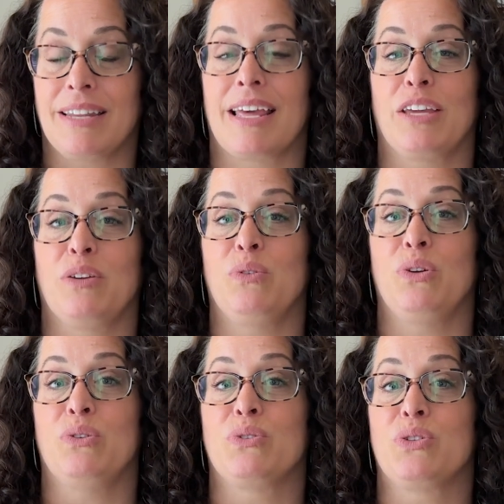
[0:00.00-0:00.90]
that you
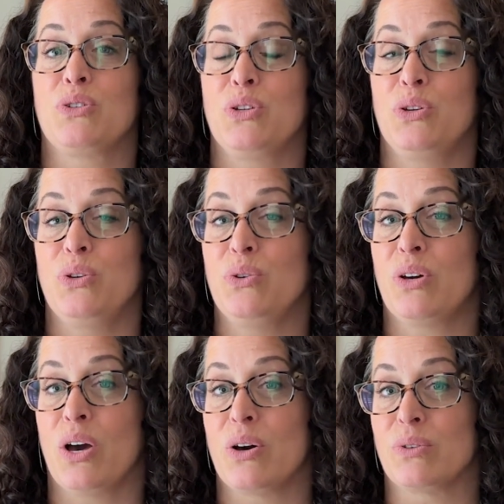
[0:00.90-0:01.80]
use 2
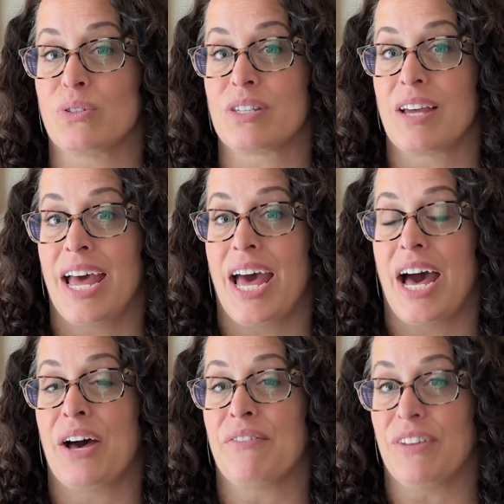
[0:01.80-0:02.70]
coats
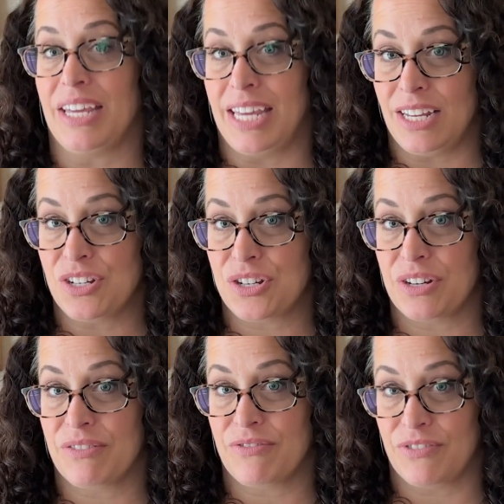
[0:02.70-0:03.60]
of each
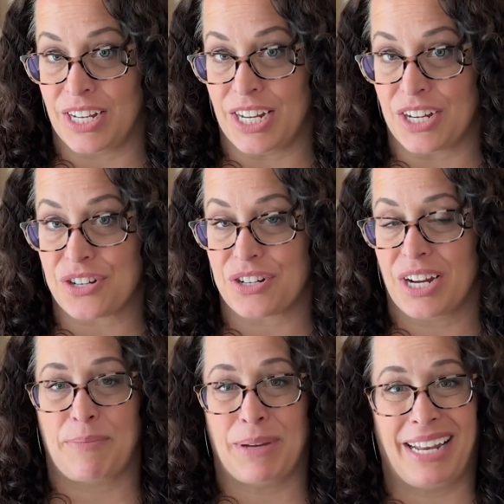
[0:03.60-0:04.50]
finish,
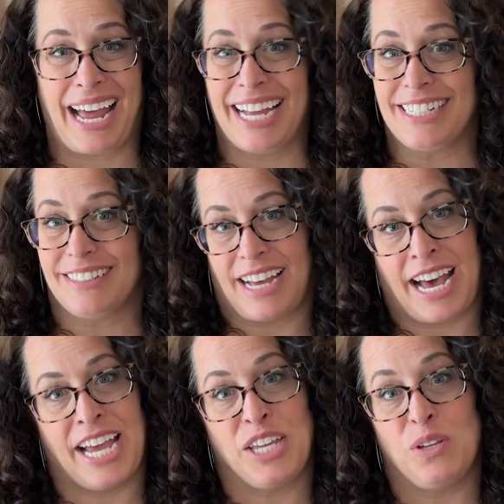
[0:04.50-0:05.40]
but
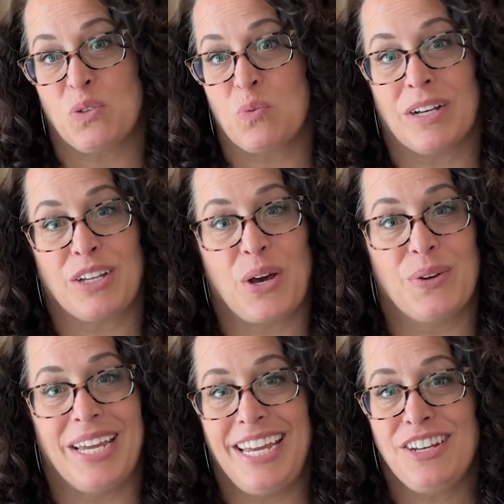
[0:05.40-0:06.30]
I used 1
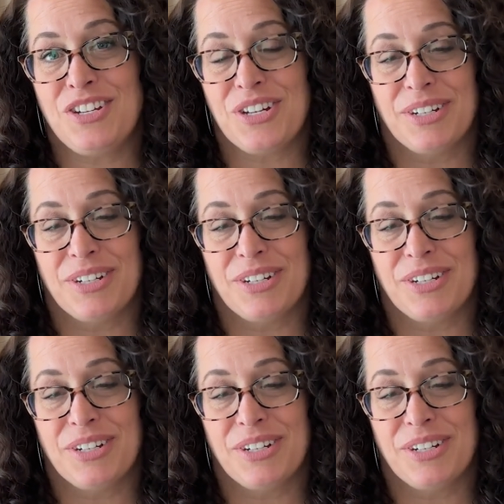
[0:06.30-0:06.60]
coat each,